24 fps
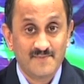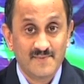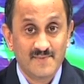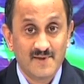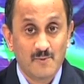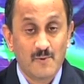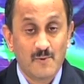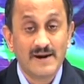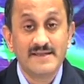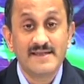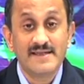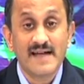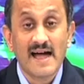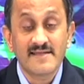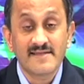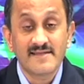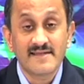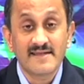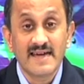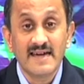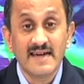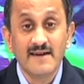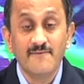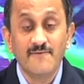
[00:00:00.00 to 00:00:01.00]
One is
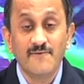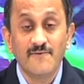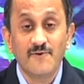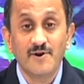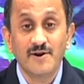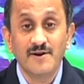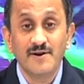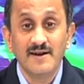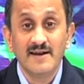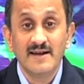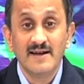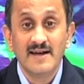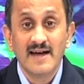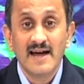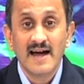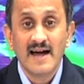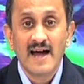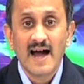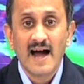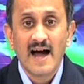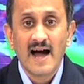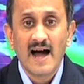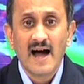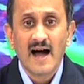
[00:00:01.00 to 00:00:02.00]
asking for
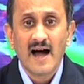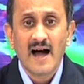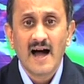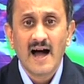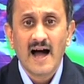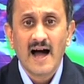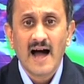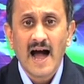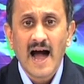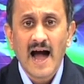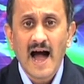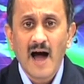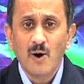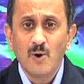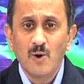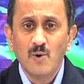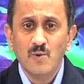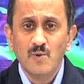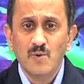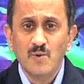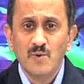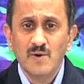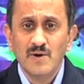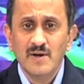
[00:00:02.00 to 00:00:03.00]

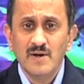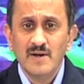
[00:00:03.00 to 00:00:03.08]
how